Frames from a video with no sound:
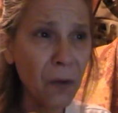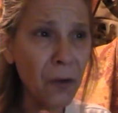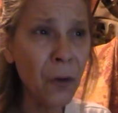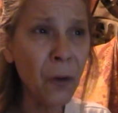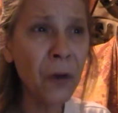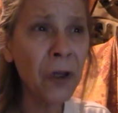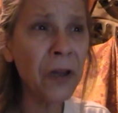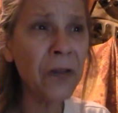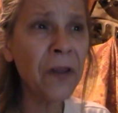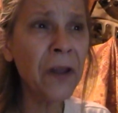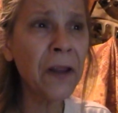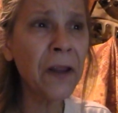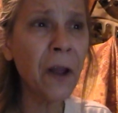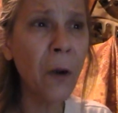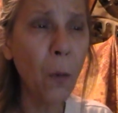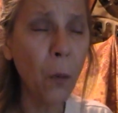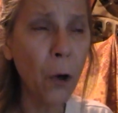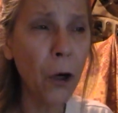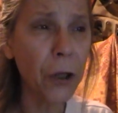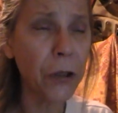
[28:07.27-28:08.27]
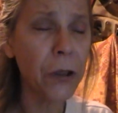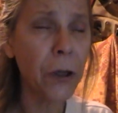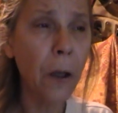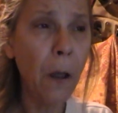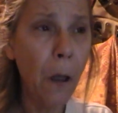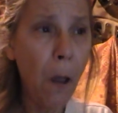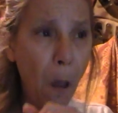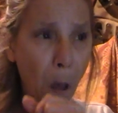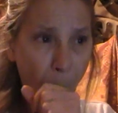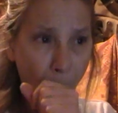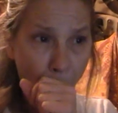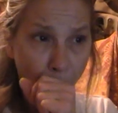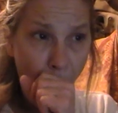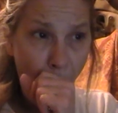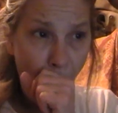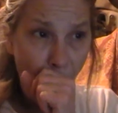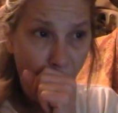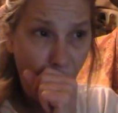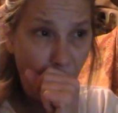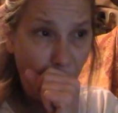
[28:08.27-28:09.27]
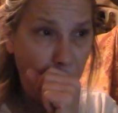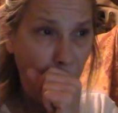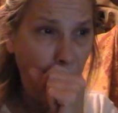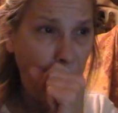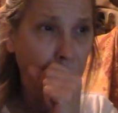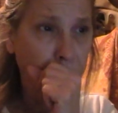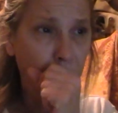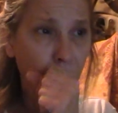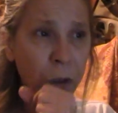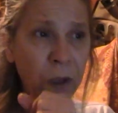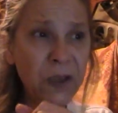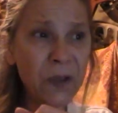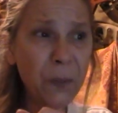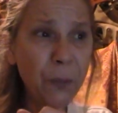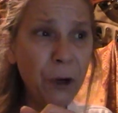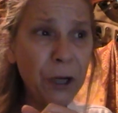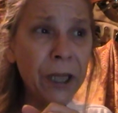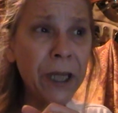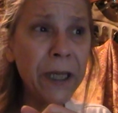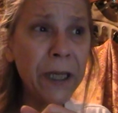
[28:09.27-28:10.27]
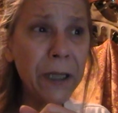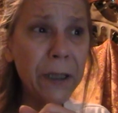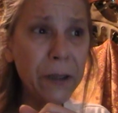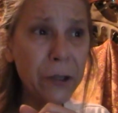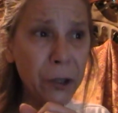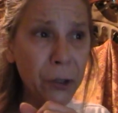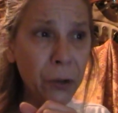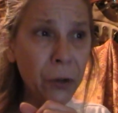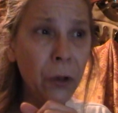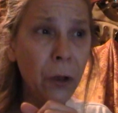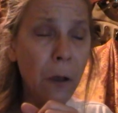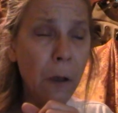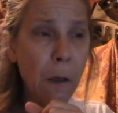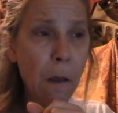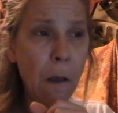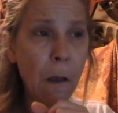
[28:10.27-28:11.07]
The only thing that worked was bringing it to